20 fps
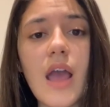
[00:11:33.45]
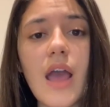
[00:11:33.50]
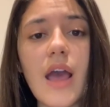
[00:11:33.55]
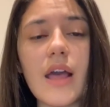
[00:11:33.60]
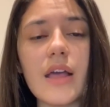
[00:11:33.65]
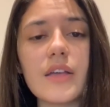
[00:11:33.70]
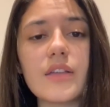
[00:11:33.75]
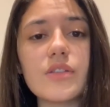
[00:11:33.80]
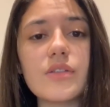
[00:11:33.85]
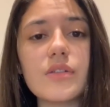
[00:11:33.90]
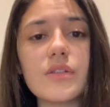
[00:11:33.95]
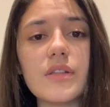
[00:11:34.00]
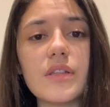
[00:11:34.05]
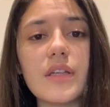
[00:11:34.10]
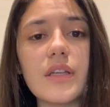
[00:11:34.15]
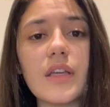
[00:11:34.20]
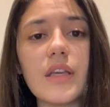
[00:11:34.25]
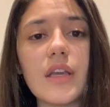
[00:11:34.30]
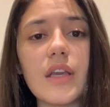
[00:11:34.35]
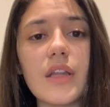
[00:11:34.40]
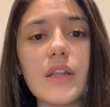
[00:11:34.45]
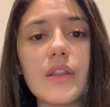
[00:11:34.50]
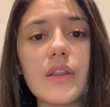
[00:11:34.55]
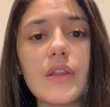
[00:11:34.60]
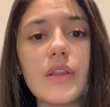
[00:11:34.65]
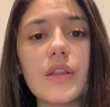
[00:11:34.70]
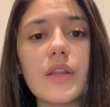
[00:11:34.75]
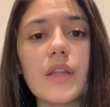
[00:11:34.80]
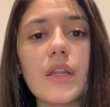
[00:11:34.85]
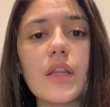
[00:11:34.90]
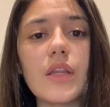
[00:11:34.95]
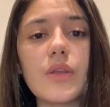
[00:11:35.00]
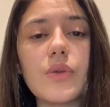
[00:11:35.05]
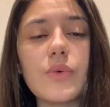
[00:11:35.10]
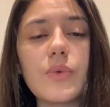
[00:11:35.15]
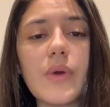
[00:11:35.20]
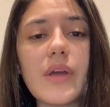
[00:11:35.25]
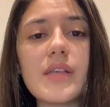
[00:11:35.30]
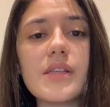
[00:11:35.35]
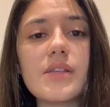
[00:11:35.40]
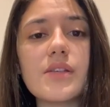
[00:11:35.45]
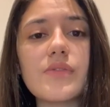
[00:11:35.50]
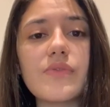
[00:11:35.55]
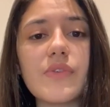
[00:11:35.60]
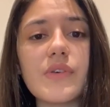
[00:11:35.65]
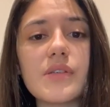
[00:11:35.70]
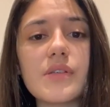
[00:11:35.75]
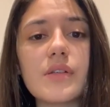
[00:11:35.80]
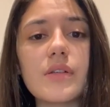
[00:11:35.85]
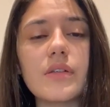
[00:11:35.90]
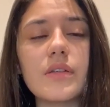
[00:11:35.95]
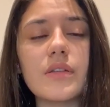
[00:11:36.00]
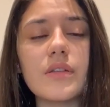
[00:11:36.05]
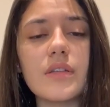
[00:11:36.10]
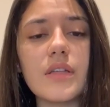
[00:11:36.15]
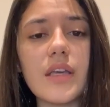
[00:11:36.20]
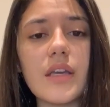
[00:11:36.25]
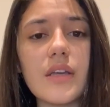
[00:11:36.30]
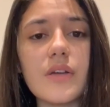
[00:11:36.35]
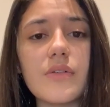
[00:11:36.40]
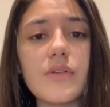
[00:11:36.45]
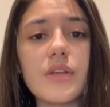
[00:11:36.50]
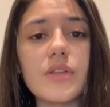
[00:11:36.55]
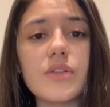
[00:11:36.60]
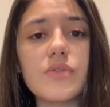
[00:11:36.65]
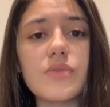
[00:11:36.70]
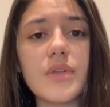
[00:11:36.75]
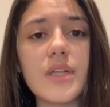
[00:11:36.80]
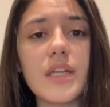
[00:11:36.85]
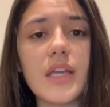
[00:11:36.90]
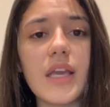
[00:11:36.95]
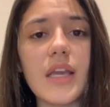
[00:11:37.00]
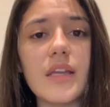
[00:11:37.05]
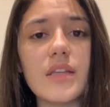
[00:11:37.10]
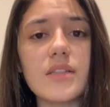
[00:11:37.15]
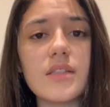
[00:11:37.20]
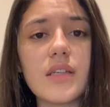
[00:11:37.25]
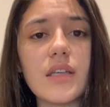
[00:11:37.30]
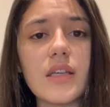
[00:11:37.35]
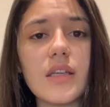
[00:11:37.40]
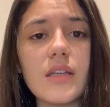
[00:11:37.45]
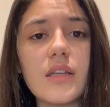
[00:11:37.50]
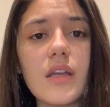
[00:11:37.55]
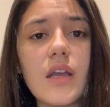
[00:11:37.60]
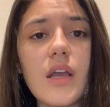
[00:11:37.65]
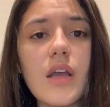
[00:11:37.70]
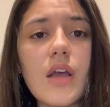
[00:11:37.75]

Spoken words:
Actually, in US fiscal year in 2018,